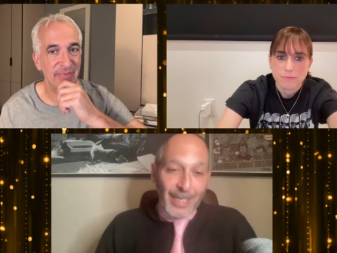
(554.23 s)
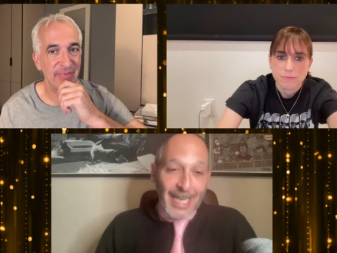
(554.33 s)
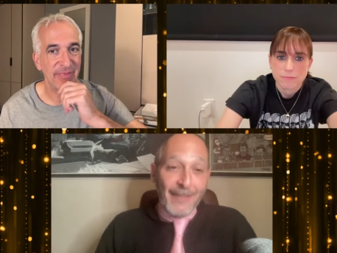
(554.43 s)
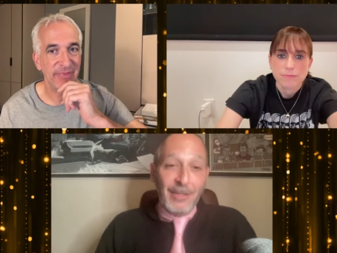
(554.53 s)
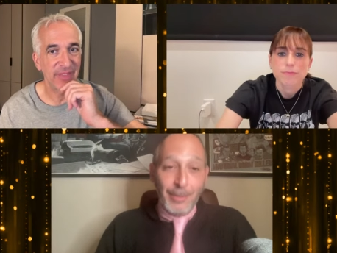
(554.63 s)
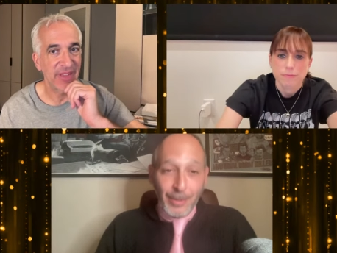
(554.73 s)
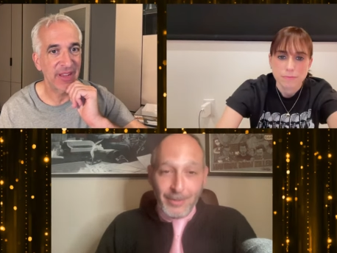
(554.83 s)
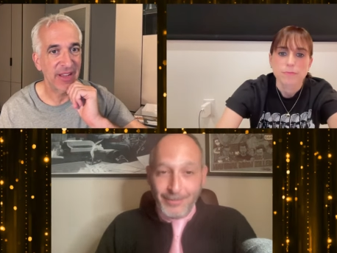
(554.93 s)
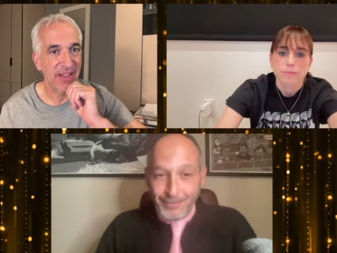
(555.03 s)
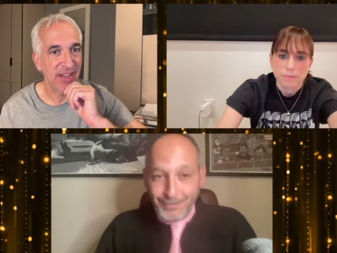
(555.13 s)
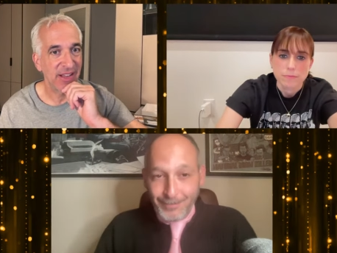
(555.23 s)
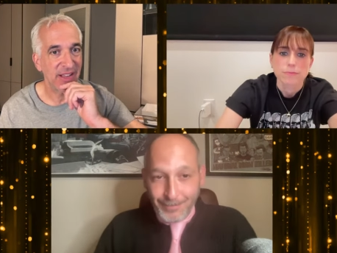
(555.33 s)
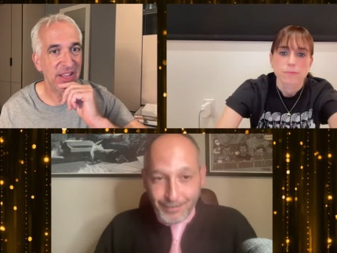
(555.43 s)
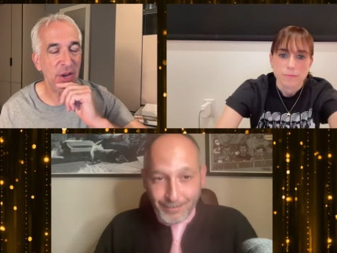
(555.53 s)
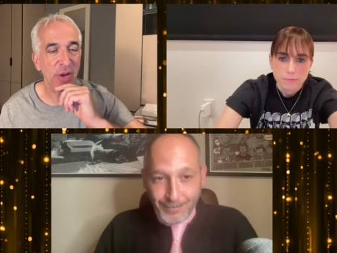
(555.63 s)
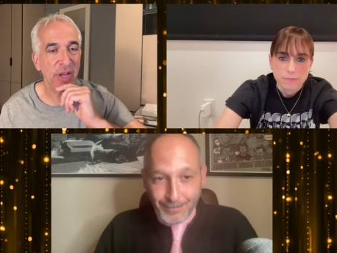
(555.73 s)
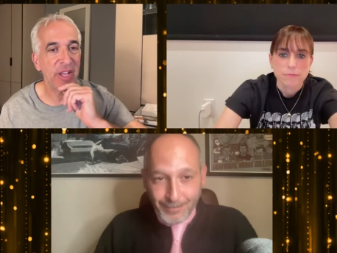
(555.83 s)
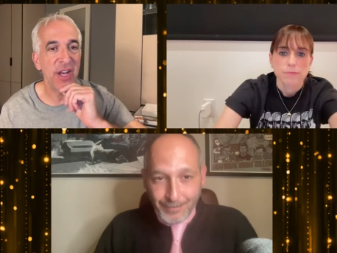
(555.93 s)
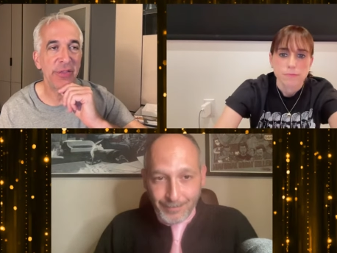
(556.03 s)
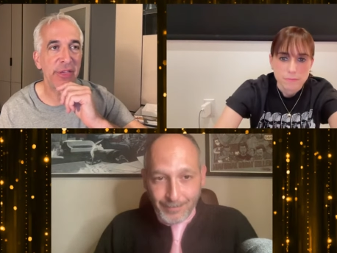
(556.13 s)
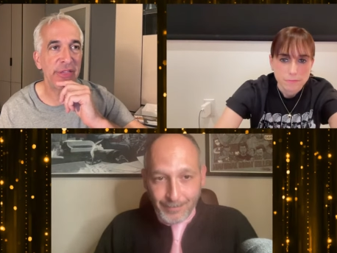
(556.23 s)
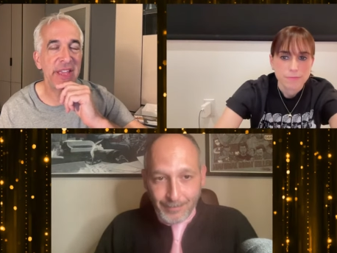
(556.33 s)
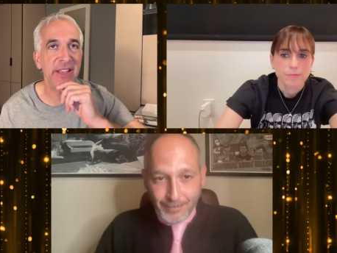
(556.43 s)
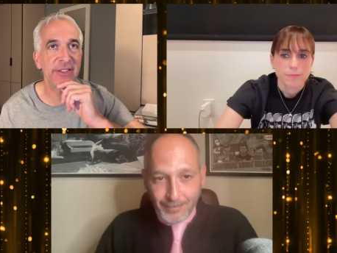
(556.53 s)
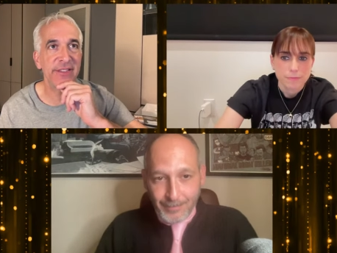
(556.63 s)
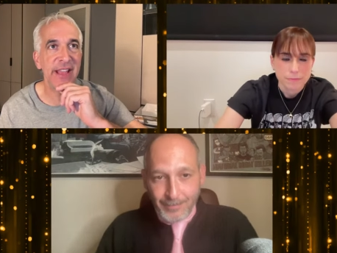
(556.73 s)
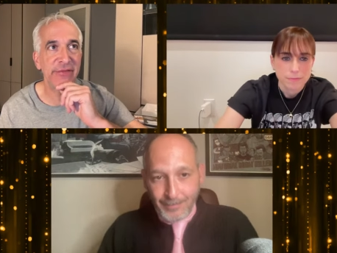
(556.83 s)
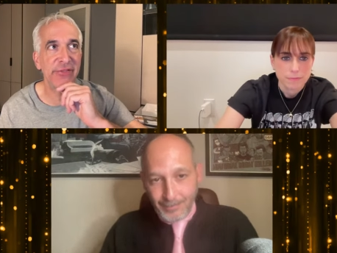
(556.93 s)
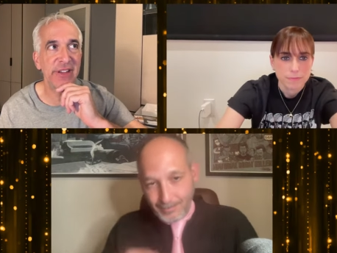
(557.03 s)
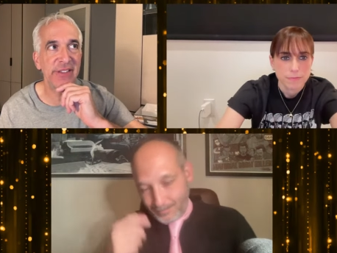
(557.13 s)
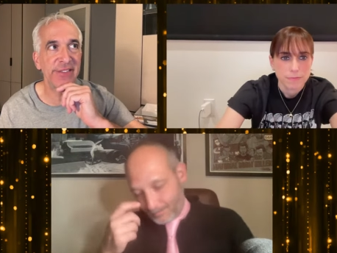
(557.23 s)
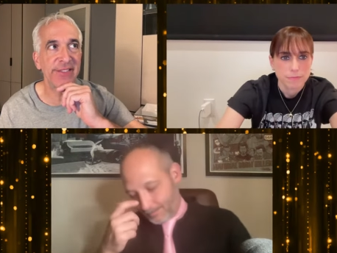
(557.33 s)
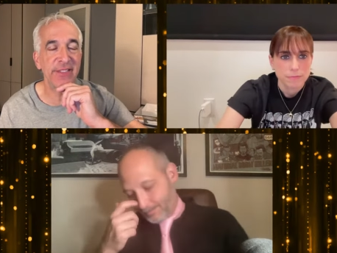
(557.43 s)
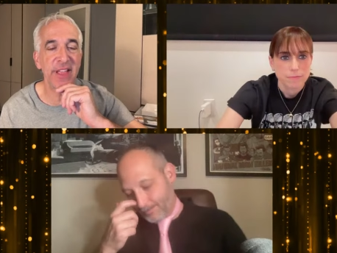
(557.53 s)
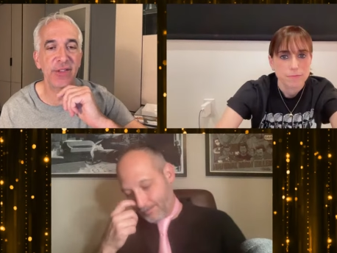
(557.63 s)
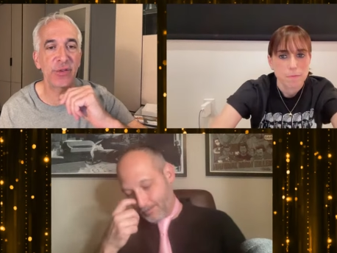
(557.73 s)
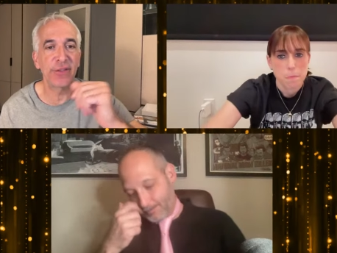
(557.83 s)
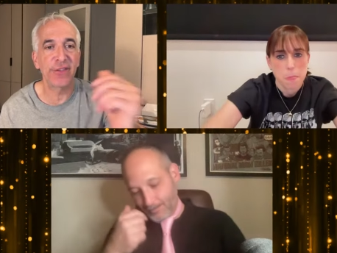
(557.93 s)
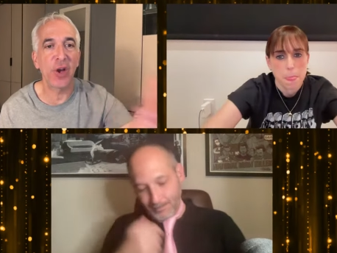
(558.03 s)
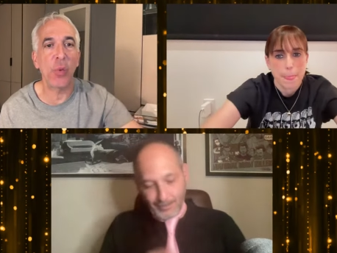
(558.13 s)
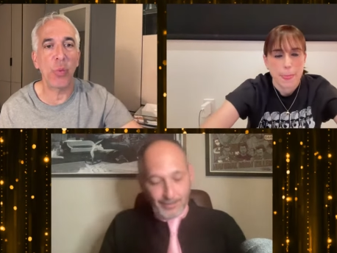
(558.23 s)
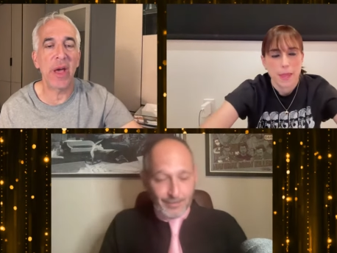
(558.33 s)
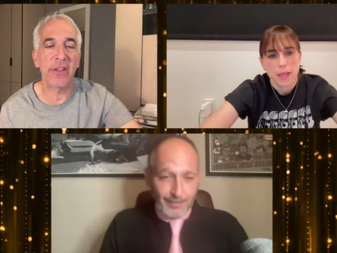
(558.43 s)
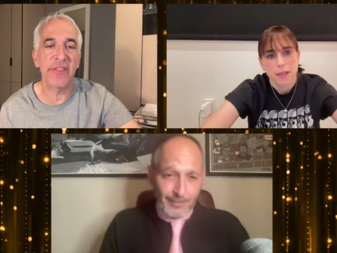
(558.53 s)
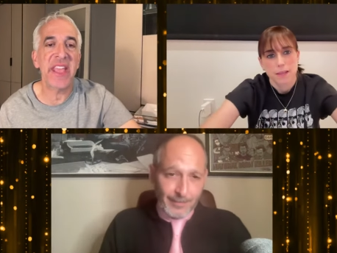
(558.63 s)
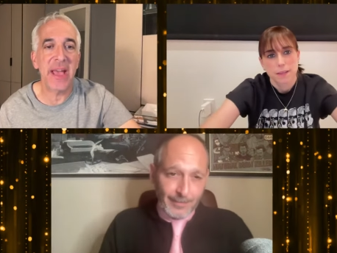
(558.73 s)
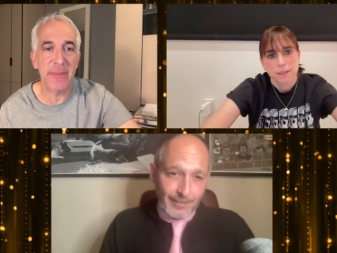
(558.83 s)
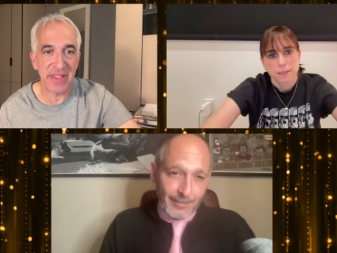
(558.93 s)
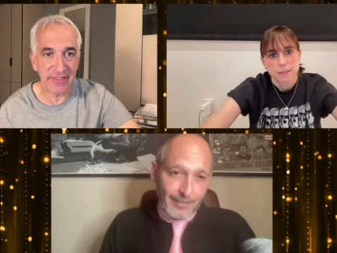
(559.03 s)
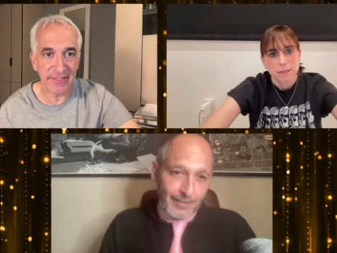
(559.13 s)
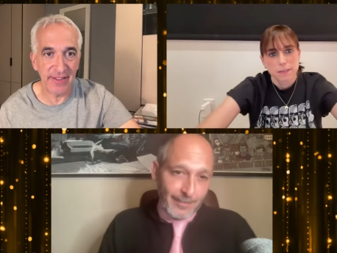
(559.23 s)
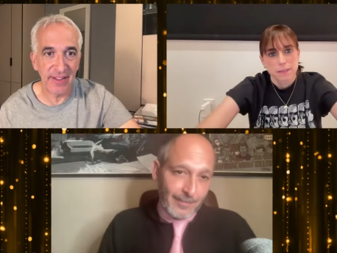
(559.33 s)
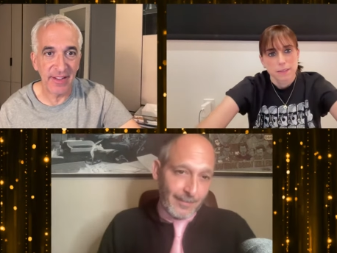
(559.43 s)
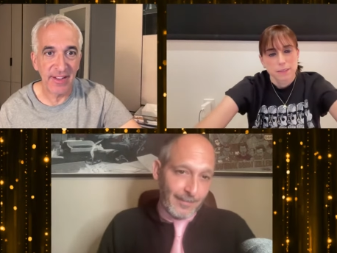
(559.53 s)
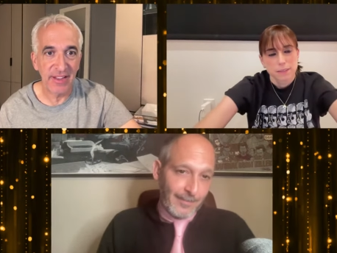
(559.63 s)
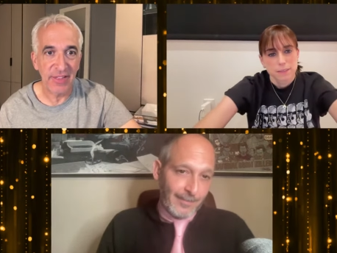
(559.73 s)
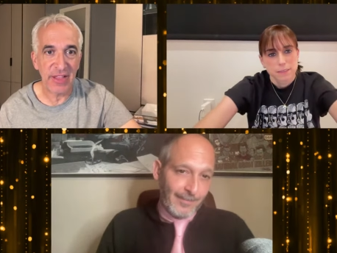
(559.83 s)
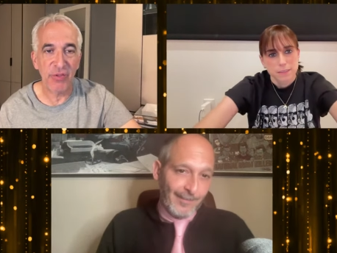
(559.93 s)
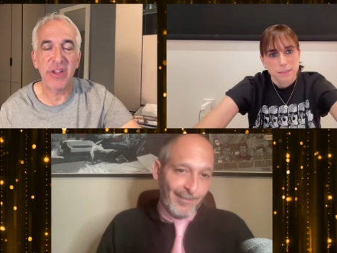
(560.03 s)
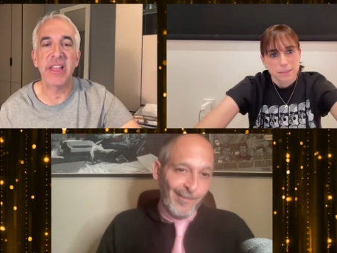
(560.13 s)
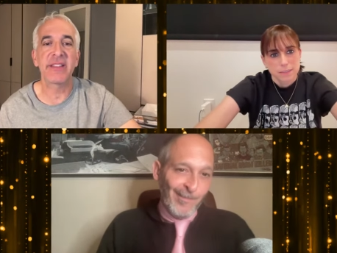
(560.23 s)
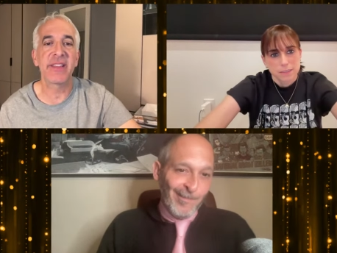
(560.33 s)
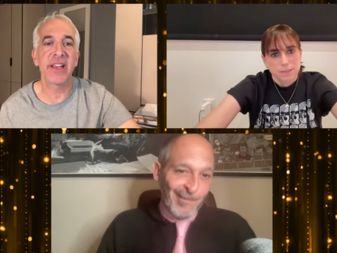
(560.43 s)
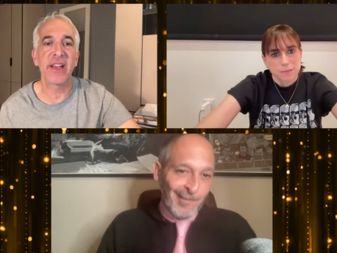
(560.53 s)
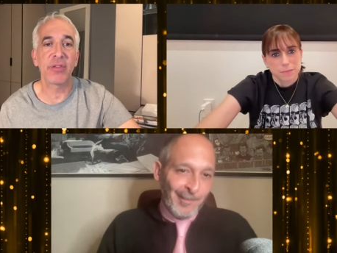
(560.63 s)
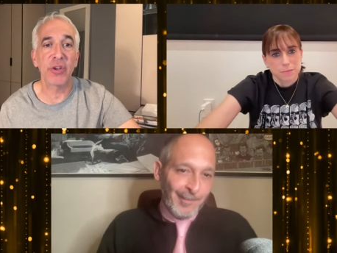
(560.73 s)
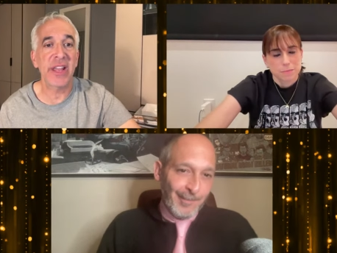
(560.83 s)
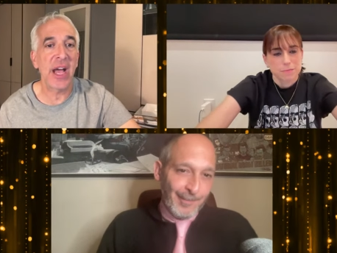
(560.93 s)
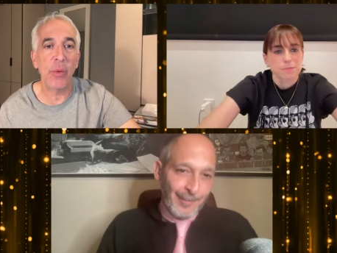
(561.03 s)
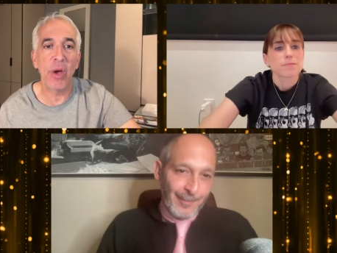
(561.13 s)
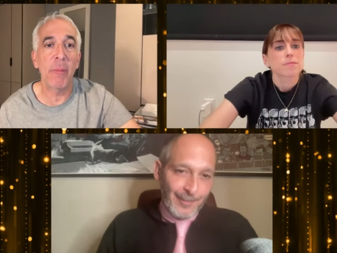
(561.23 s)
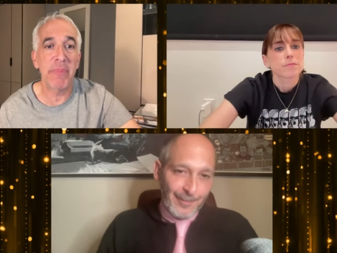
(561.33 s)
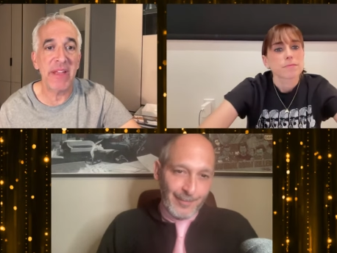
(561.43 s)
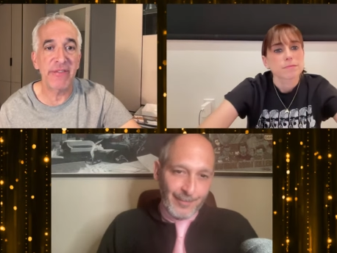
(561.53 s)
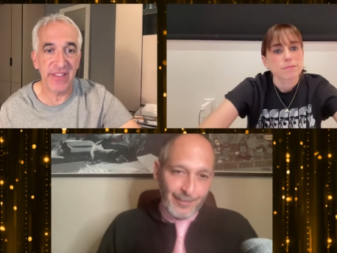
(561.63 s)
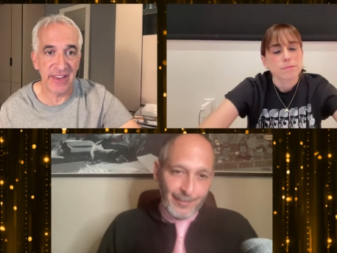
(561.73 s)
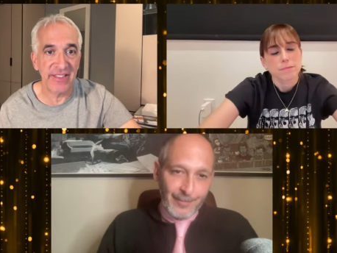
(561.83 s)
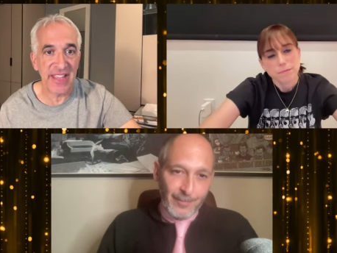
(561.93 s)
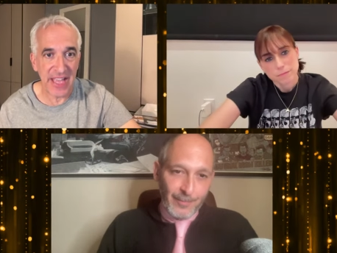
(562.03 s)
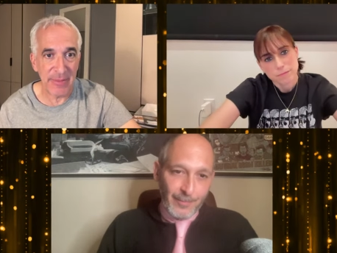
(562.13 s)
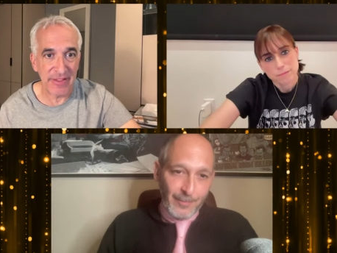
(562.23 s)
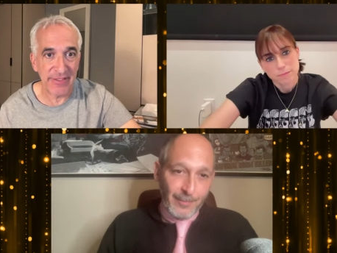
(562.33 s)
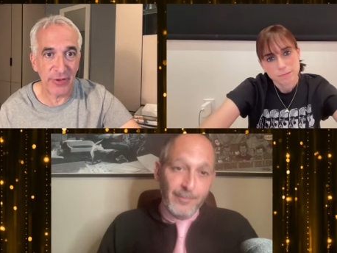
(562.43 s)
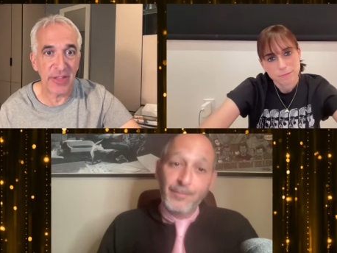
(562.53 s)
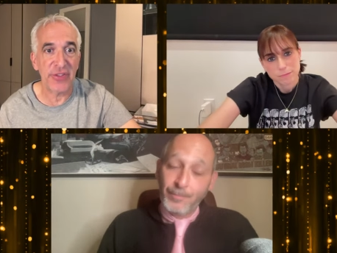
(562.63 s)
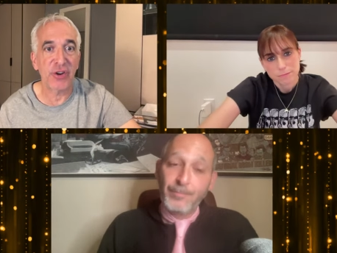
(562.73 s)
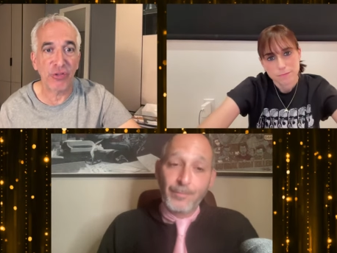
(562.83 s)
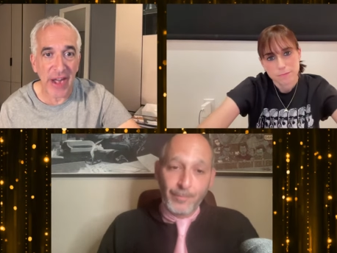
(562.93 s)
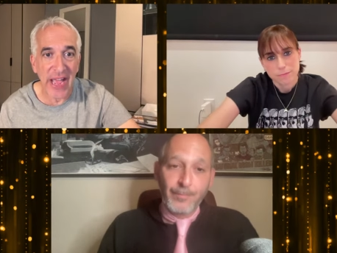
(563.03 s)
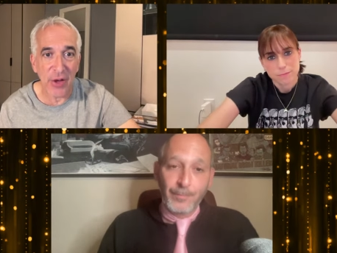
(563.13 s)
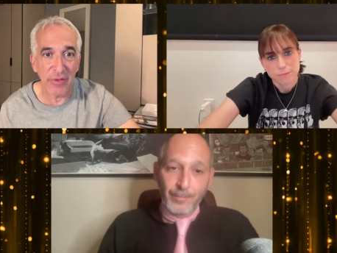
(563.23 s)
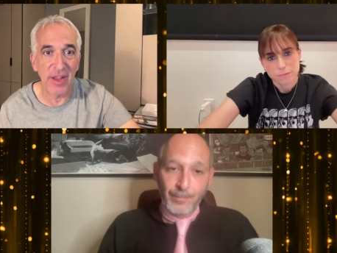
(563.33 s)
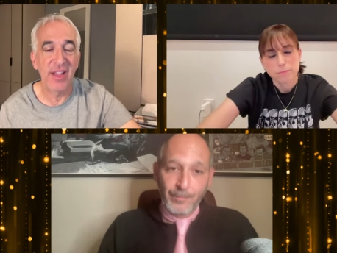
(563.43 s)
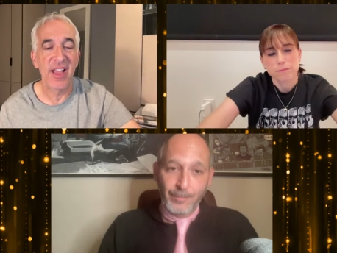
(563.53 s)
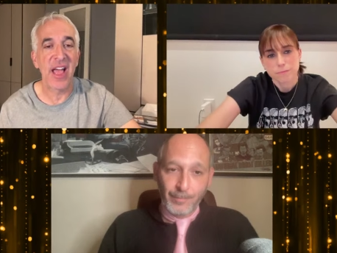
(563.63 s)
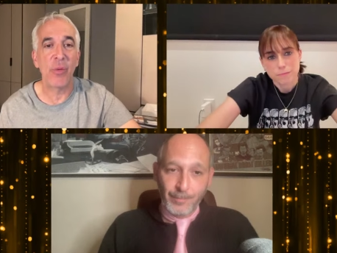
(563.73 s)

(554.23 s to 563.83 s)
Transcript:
Speaker 1: inevitable.
Speaker 2: You know, the thing is, Netflix, they do so well at the Emmys. Like look at how well Beef did at the Emmys. Look at The Crown, how